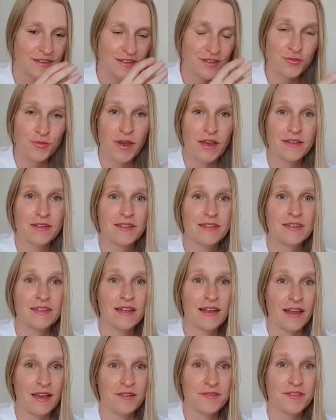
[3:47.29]
try
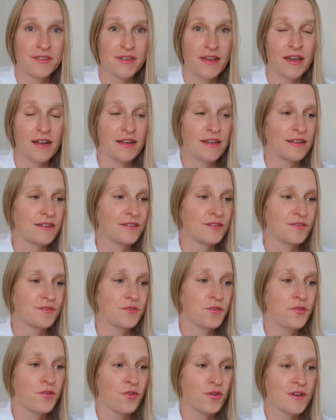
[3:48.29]
this lifestyle, and
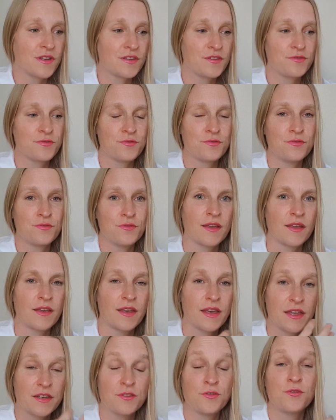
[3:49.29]
the goal is to
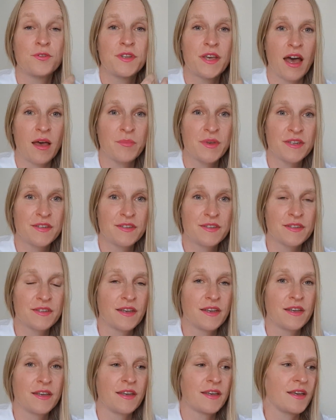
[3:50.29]
get good habits